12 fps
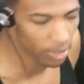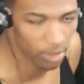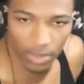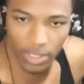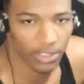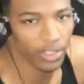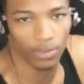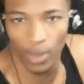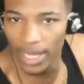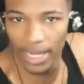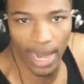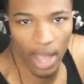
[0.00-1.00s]
So let's just
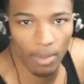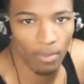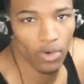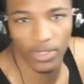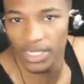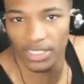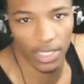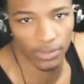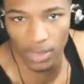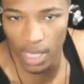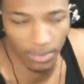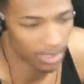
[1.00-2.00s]
wait it out. More
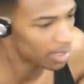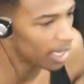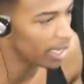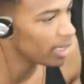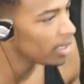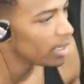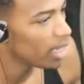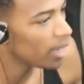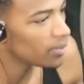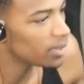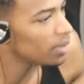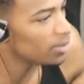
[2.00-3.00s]
details will come to light,
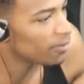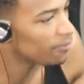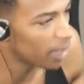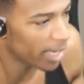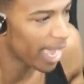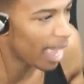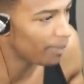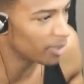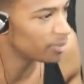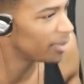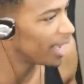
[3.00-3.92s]
and we'll see what the fuck happens.